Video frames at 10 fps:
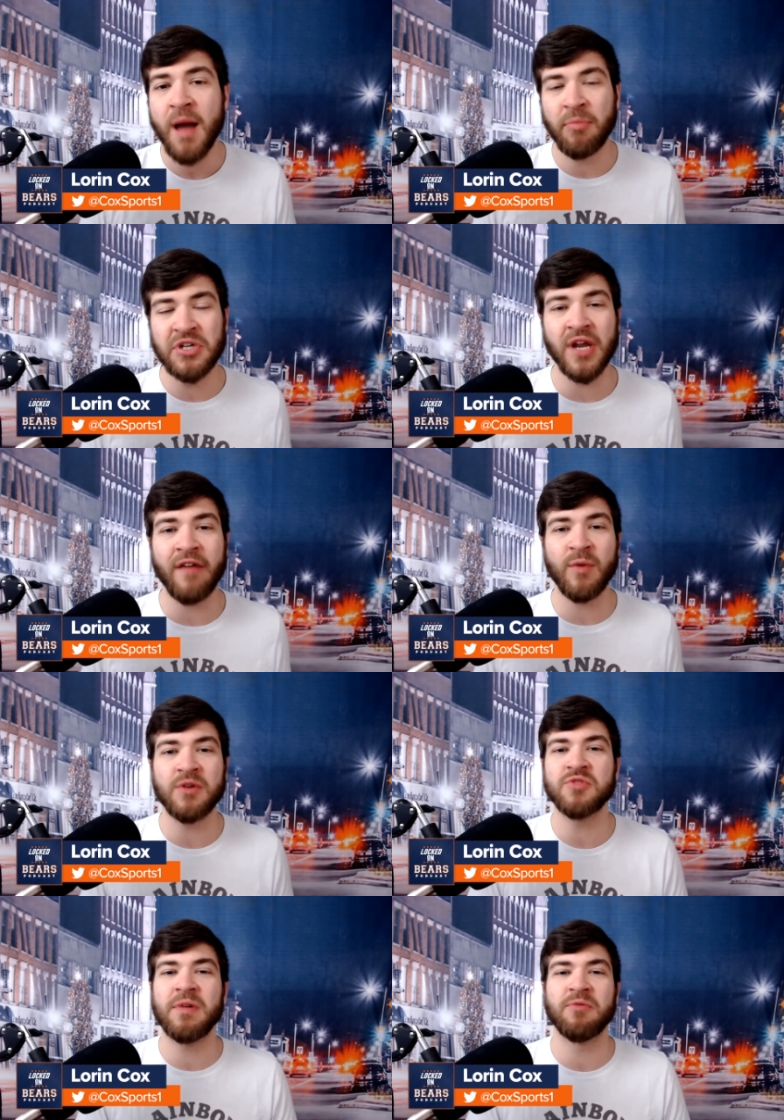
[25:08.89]
Appreciate everyone
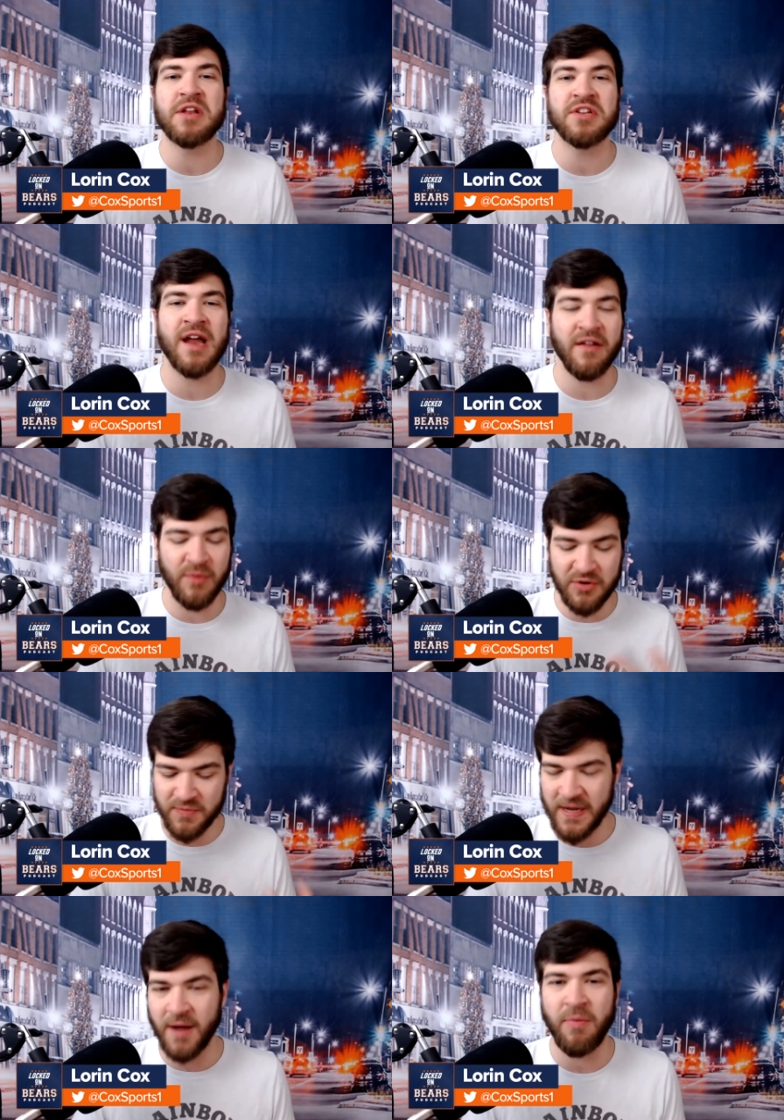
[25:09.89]
who's been reaching out, everyone
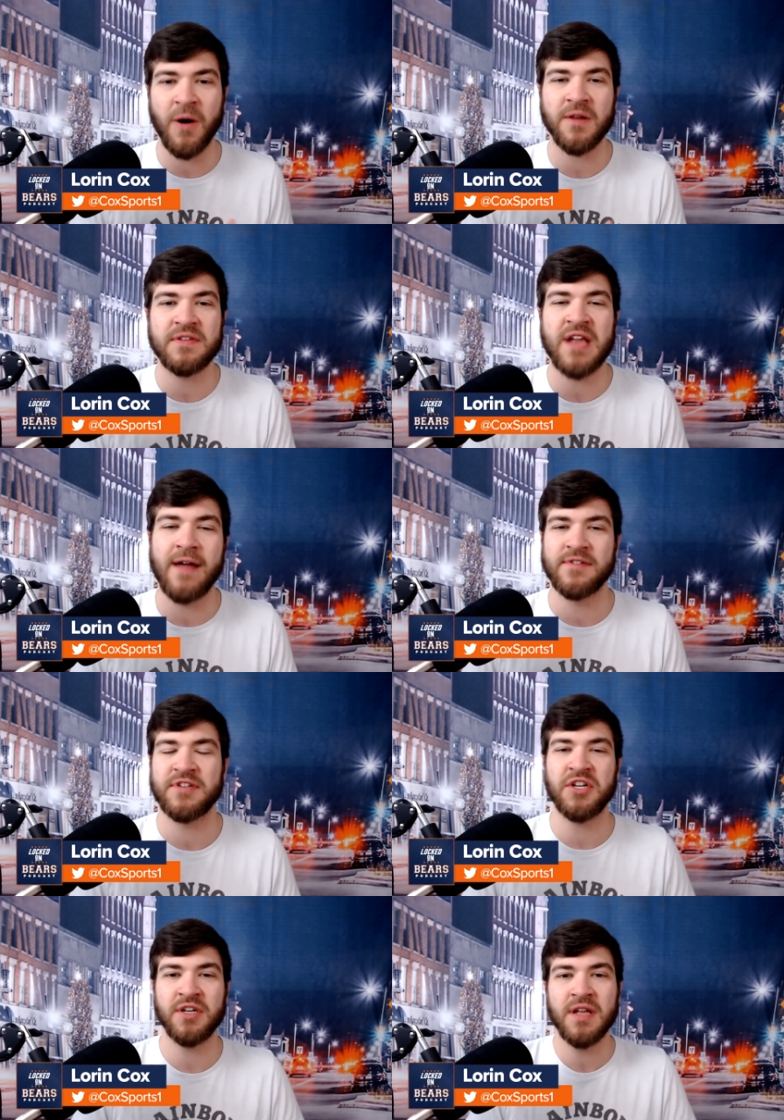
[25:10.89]
who's been a part of this
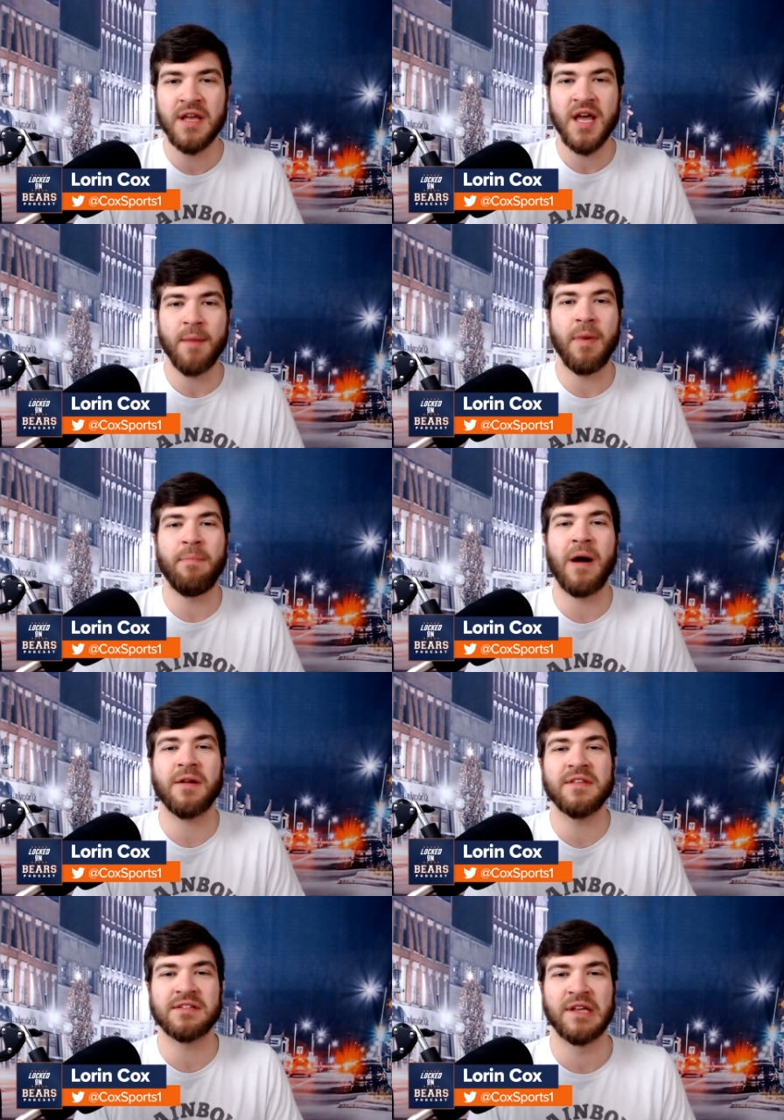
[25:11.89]
conversation, a
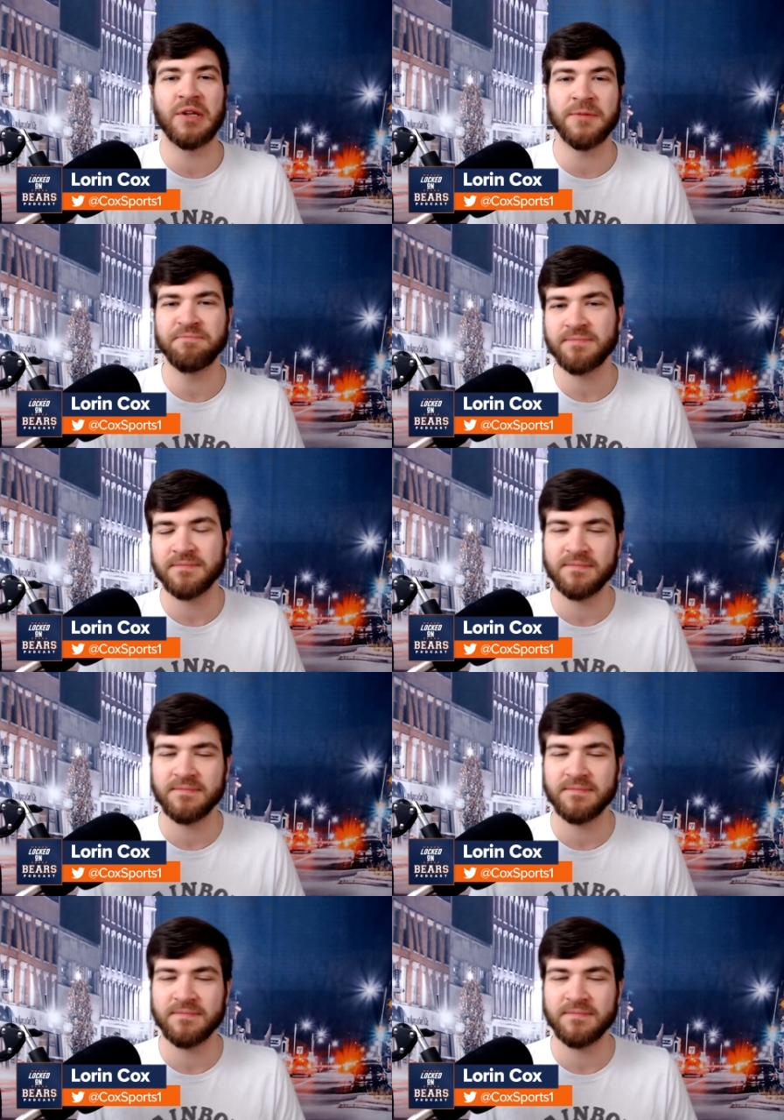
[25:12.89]
part of this little,